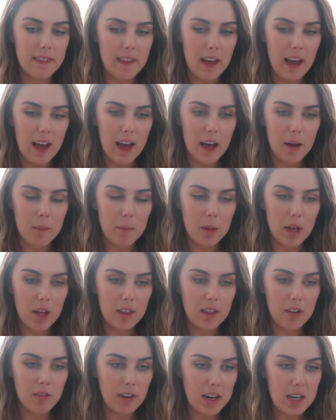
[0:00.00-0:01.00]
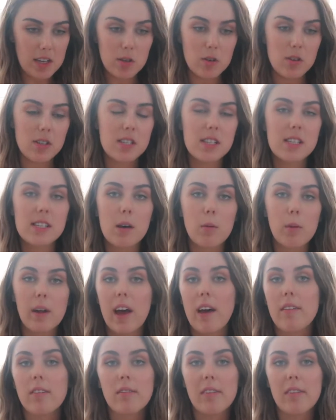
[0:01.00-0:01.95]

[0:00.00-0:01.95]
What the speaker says: the resources that we have